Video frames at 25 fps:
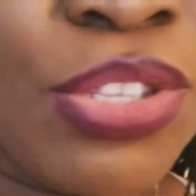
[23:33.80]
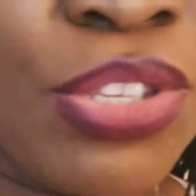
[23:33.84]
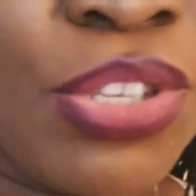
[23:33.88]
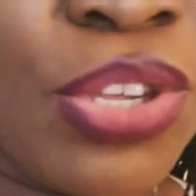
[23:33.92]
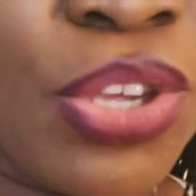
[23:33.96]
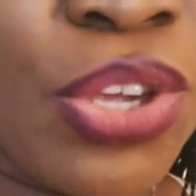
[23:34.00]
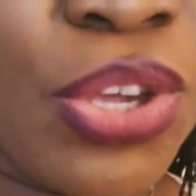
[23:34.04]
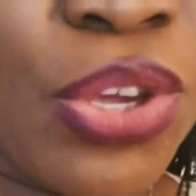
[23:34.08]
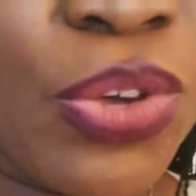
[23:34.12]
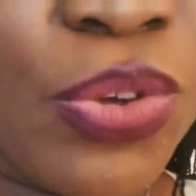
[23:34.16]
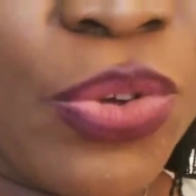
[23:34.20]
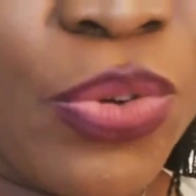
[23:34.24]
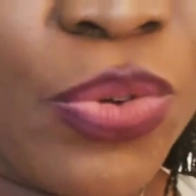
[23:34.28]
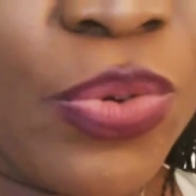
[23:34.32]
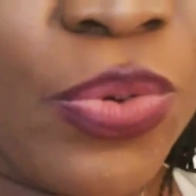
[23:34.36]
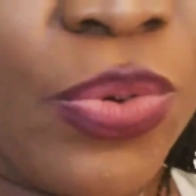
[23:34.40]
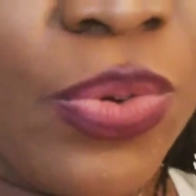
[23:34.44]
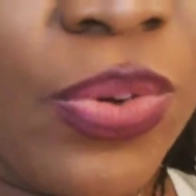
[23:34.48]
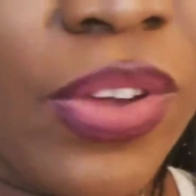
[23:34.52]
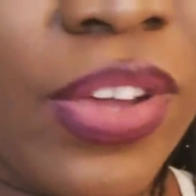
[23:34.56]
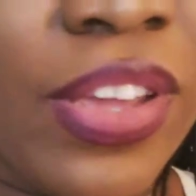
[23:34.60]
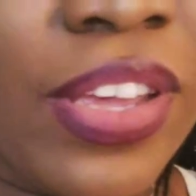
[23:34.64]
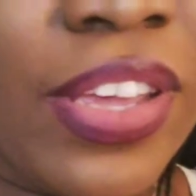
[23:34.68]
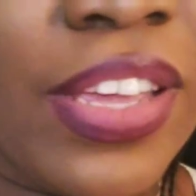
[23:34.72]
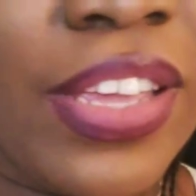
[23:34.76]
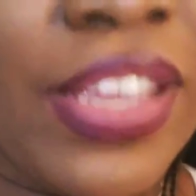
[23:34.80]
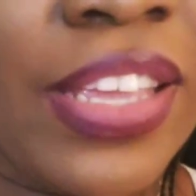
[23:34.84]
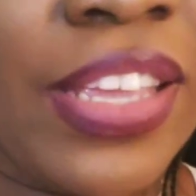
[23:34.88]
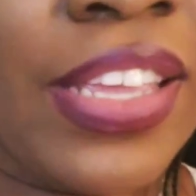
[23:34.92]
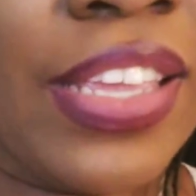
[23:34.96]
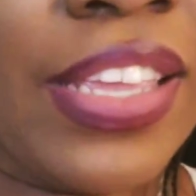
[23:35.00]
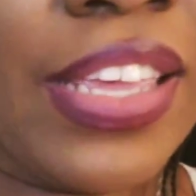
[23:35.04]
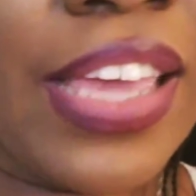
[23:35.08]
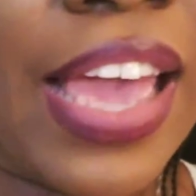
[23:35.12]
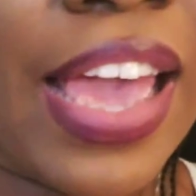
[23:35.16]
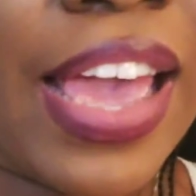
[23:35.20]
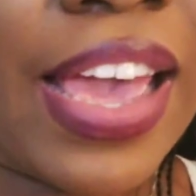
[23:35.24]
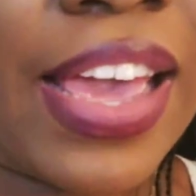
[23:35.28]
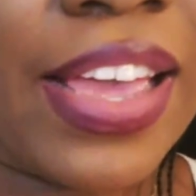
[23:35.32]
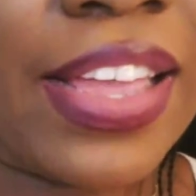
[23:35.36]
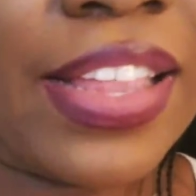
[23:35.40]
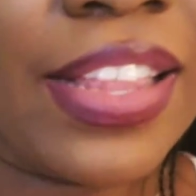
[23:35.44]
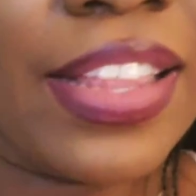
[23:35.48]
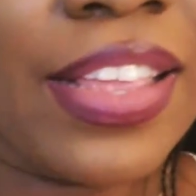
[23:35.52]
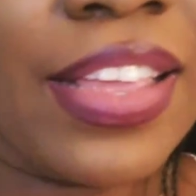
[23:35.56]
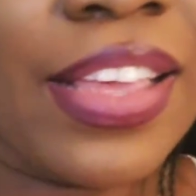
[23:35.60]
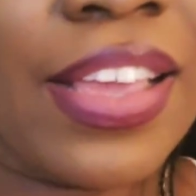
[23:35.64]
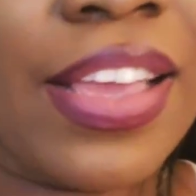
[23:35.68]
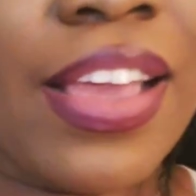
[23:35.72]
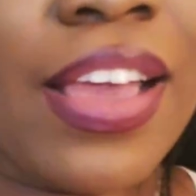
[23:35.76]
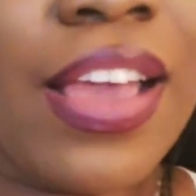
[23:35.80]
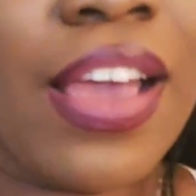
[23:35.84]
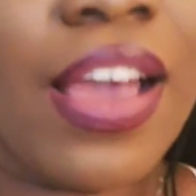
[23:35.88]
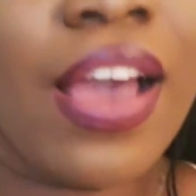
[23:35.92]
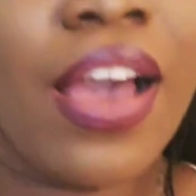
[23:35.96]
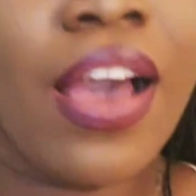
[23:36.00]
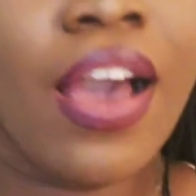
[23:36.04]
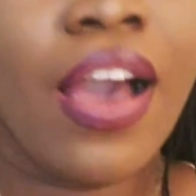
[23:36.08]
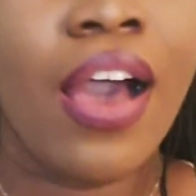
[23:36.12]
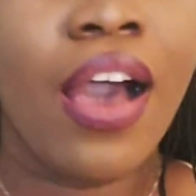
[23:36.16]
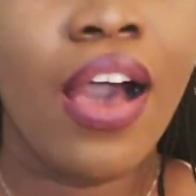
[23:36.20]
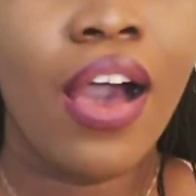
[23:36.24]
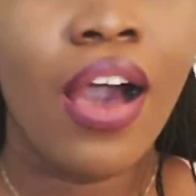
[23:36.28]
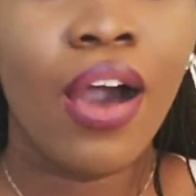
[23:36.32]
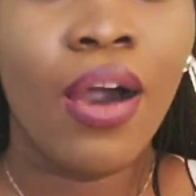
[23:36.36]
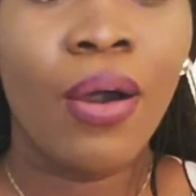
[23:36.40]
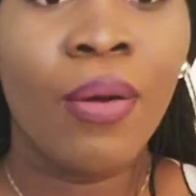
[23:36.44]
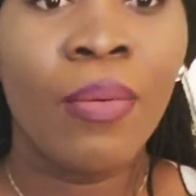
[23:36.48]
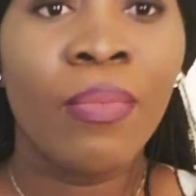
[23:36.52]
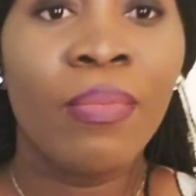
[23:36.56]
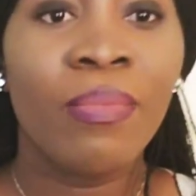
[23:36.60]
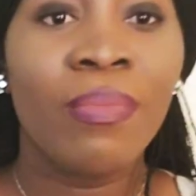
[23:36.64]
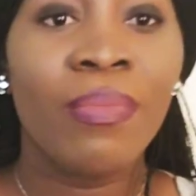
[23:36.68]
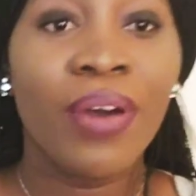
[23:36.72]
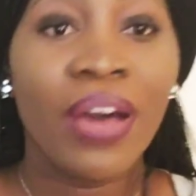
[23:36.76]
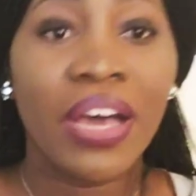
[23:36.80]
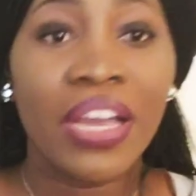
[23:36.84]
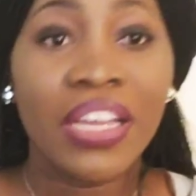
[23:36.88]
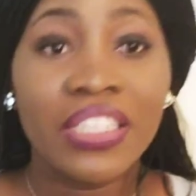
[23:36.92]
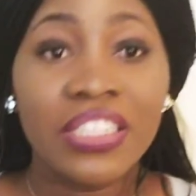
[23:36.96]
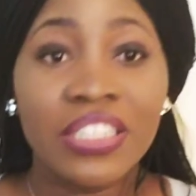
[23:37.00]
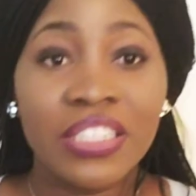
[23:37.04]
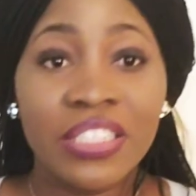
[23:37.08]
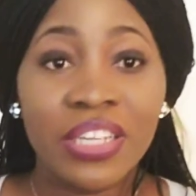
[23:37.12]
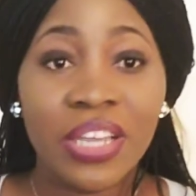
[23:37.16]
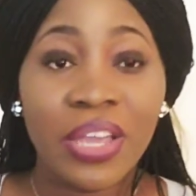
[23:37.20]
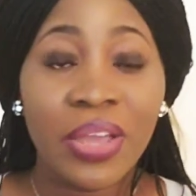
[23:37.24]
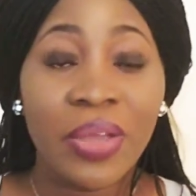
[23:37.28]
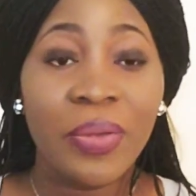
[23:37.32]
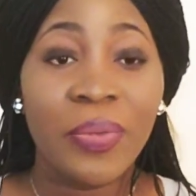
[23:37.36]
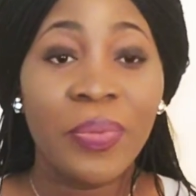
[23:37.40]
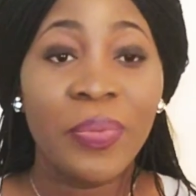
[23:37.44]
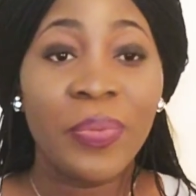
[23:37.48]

to get a much